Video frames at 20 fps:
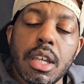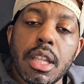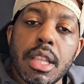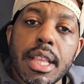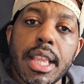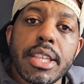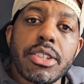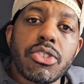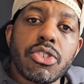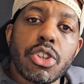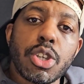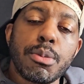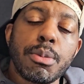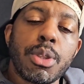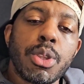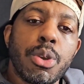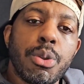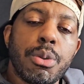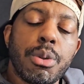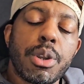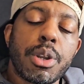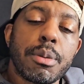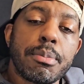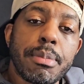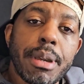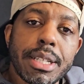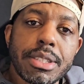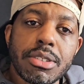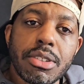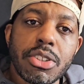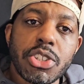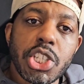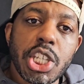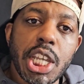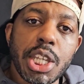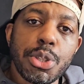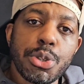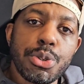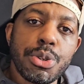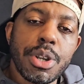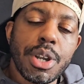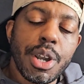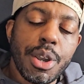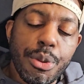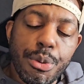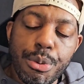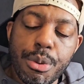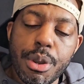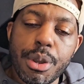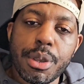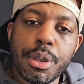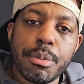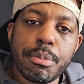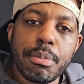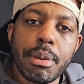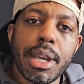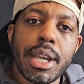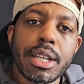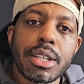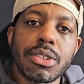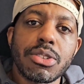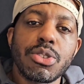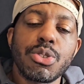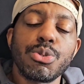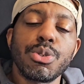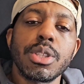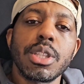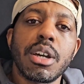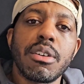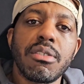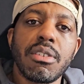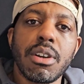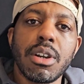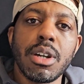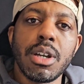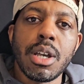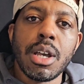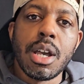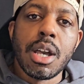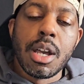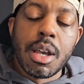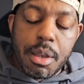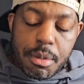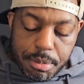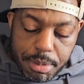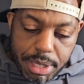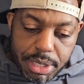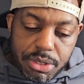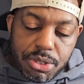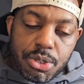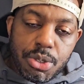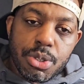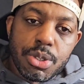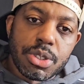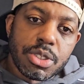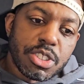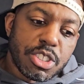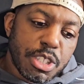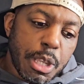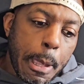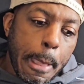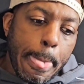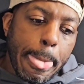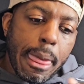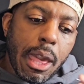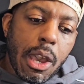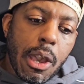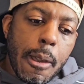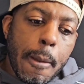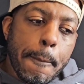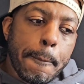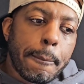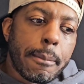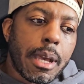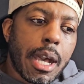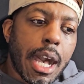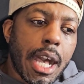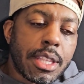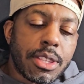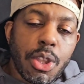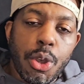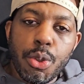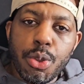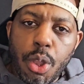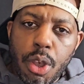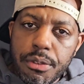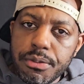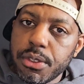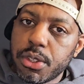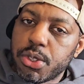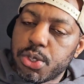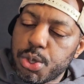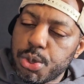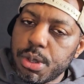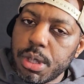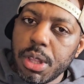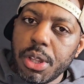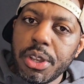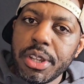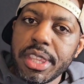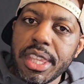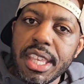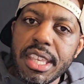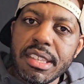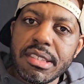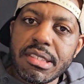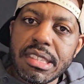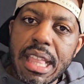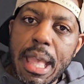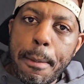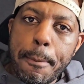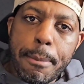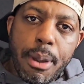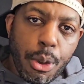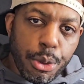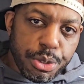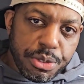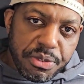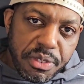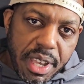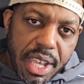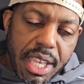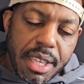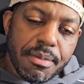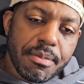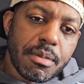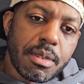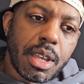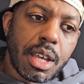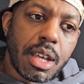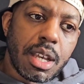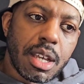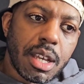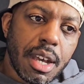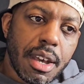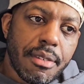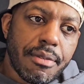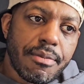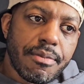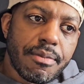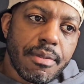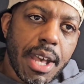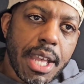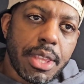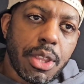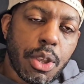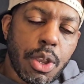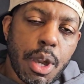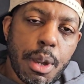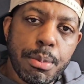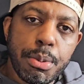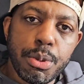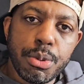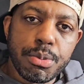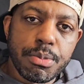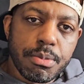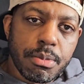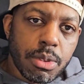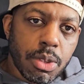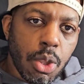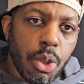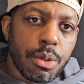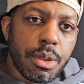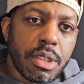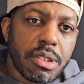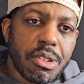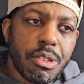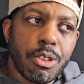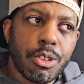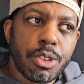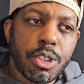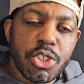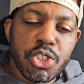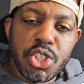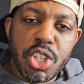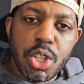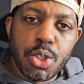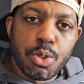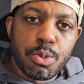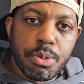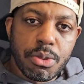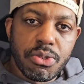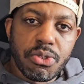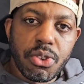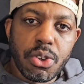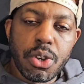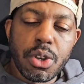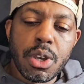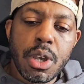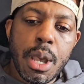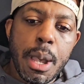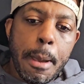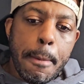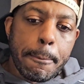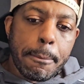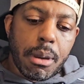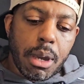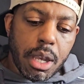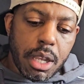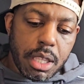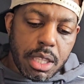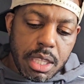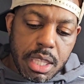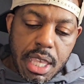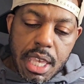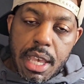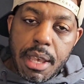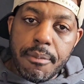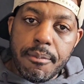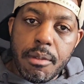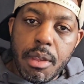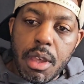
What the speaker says: Ladies and gentlemen, welcome back to the channel. Welcome back to another Base Talks. I don't often do a lot of these, like post fight. I've had a couple, not necessarily on this channel before, but yeah,